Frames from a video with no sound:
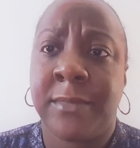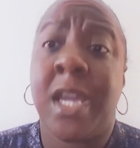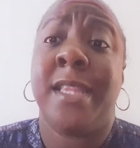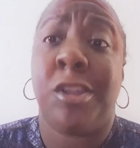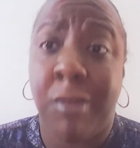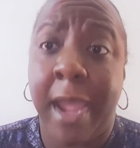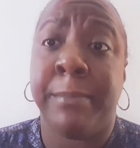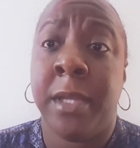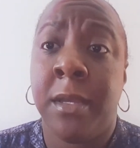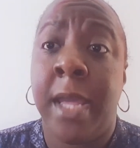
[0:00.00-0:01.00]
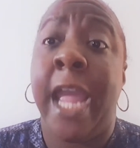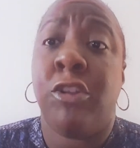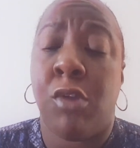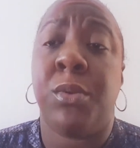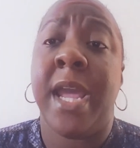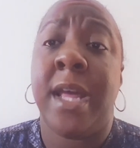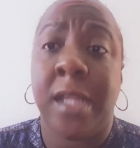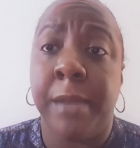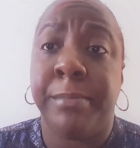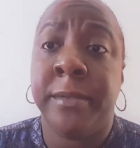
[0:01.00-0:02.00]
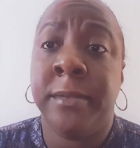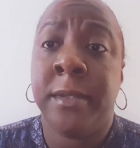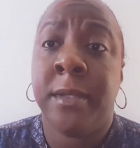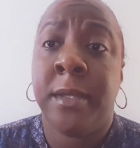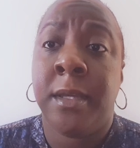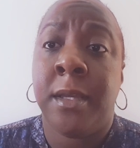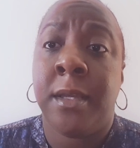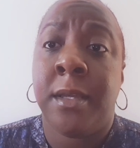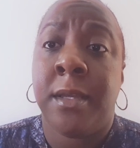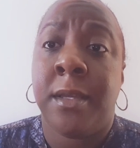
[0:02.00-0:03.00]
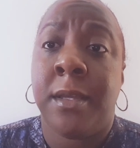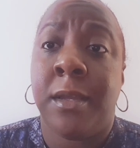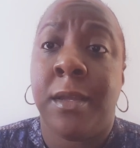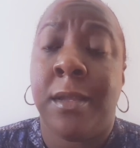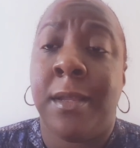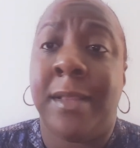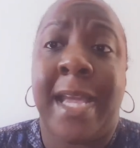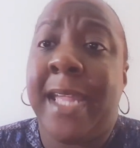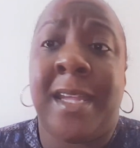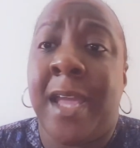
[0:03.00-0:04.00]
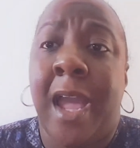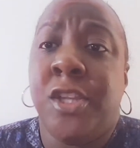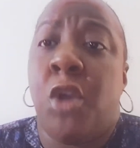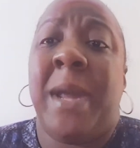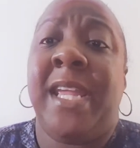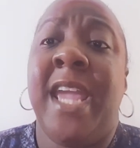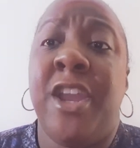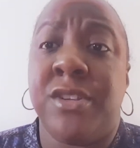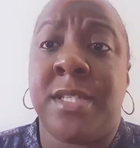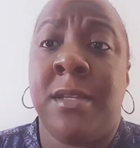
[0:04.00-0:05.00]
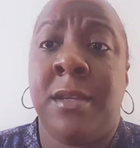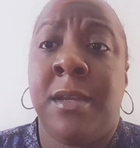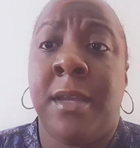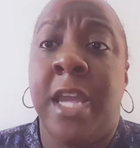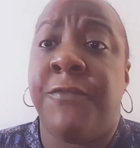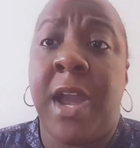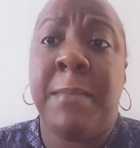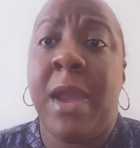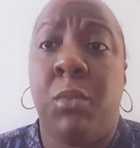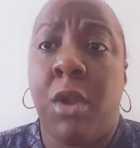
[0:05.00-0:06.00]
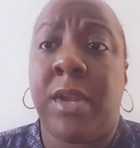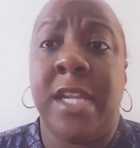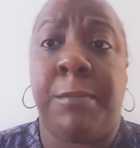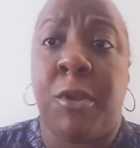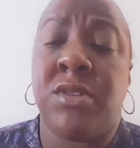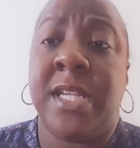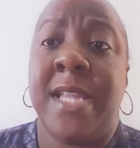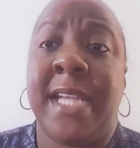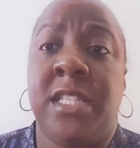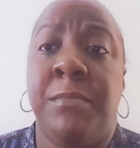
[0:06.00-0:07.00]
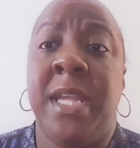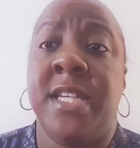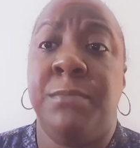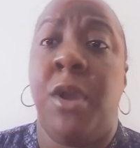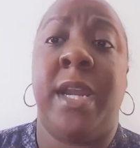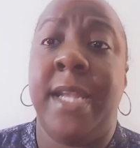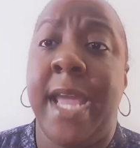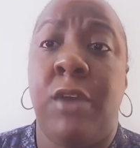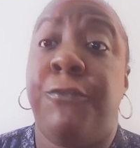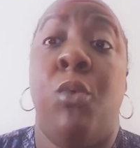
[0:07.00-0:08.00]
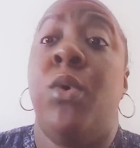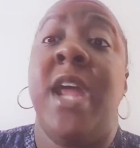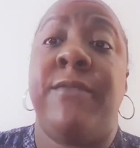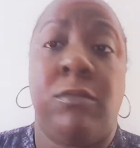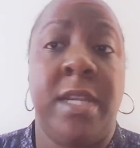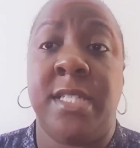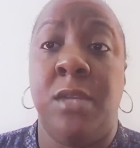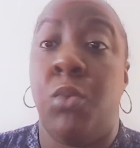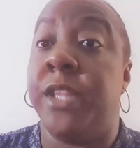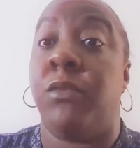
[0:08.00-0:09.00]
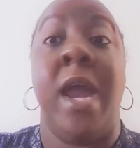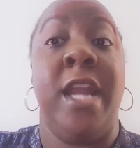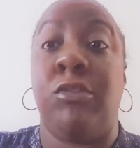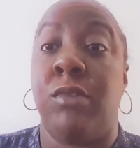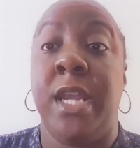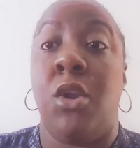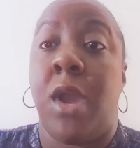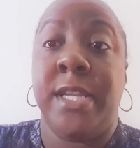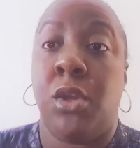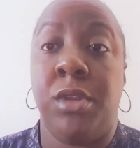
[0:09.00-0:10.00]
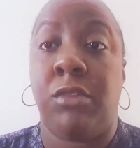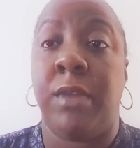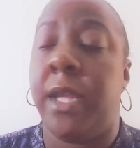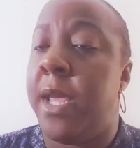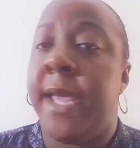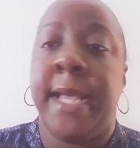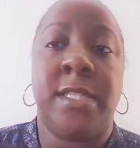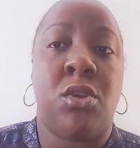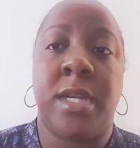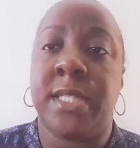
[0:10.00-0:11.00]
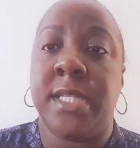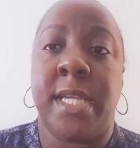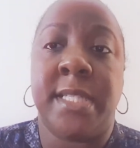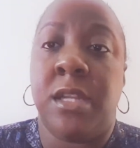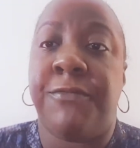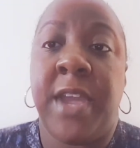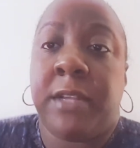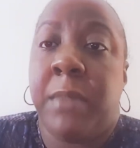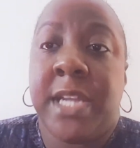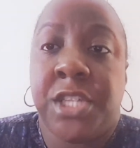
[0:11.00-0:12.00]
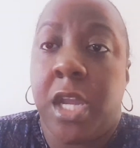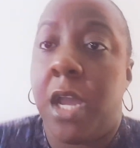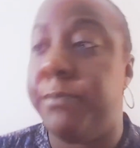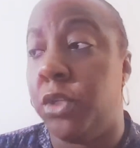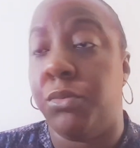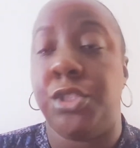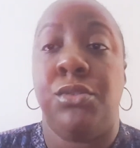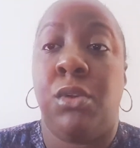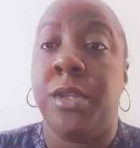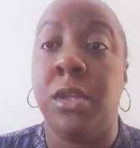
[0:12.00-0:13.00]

Cut the crap and grow the hell up. Like, nobody cares. If I'm at work and the person next to me is bugging out for whatever reason, whether I agree or I don't agree, as long as it doesn't affect my job, do what you're going to